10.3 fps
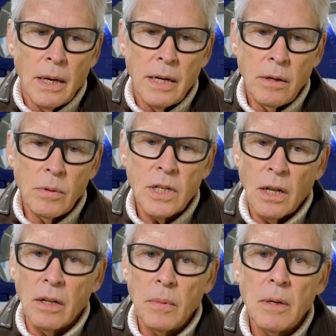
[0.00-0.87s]
And he was
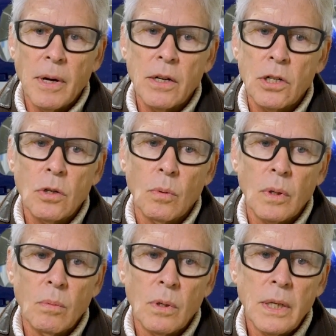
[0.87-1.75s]
telling me about a
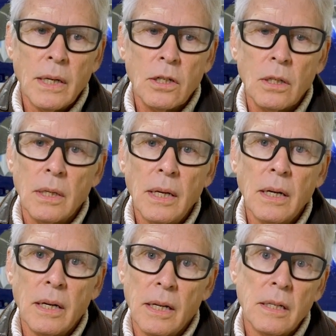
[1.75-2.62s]
story where he actually
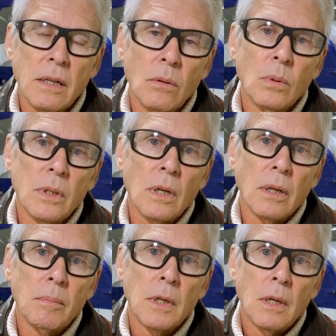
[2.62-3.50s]
hit an antenna one
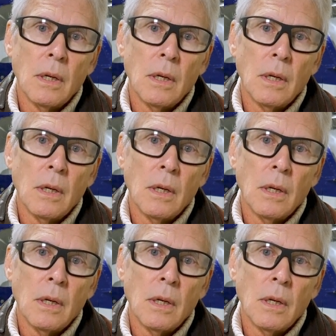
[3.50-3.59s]
time